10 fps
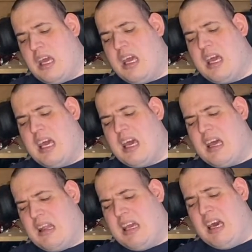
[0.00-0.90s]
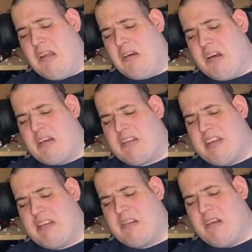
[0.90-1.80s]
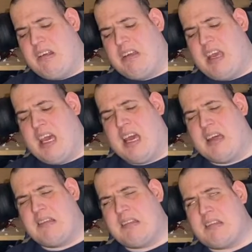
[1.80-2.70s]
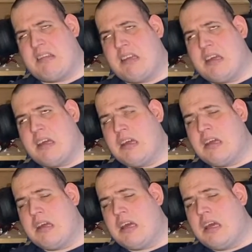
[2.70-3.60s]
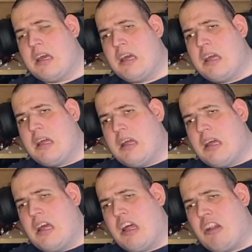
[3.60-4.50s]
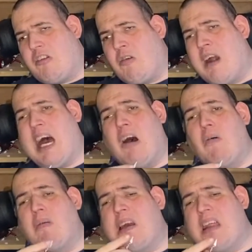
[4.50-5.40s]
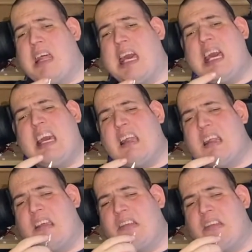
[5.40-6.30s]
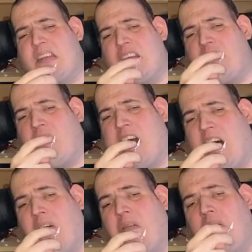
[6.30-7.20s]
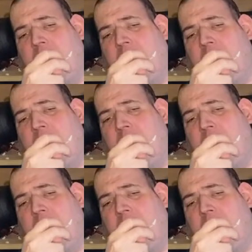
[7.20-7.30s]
the other accessories he has is a trowel, we think. This is a trowel.